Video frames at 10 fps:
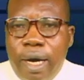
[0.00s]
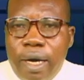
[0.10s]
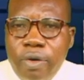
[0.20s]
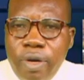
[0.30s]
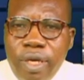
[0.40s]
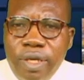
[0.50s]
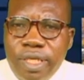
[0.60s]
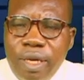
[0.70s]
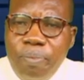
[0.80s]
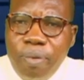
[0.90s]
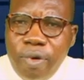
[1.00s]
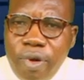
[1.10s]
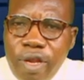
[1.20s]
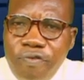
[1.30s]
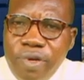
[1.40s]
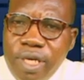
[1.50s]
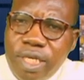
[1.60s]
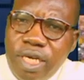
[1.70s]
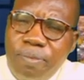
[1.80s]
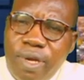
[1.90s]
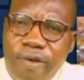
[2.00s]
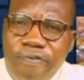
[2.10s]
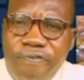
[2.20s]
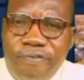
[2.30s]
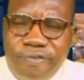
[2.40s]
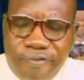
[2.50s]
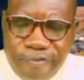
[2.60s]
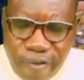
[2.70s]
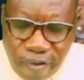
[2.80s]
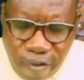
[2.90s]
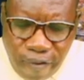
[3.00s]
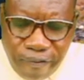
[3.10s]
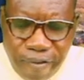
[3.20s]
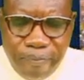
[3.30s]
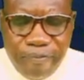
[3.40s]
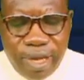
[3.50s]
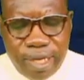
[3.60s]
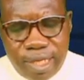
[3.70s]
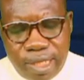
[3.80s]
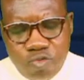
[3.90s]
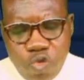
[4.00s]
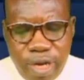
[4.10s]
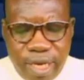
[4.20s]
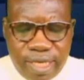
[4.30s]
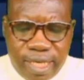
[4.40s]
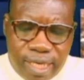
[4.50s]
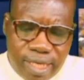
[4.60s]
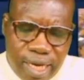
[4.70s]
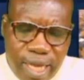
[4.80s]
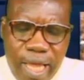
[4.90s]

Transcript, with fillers: According to St. Paul in Ephesians chapter 4 from verse 26, he said,